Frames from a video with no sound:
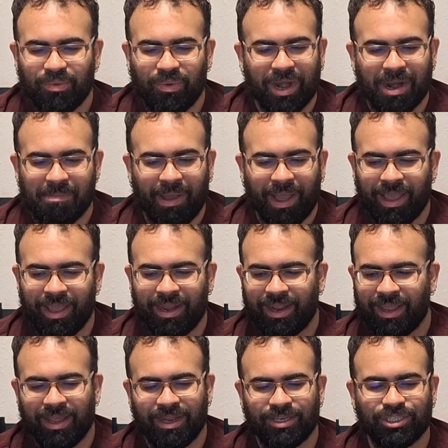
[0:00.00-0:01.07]
want to buy it
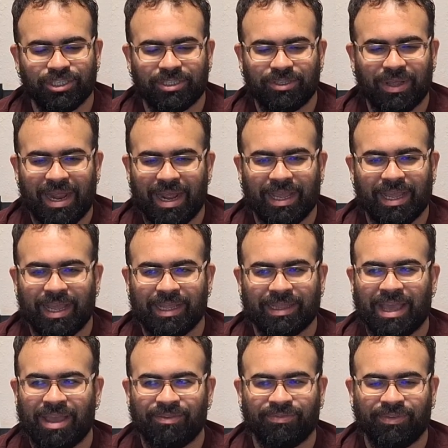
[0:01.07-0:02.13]
again just so that I could get
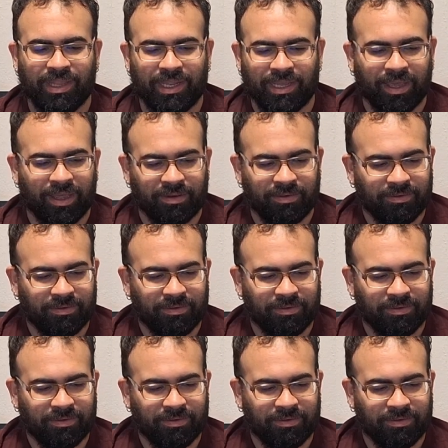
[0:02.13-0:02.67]
that feel again.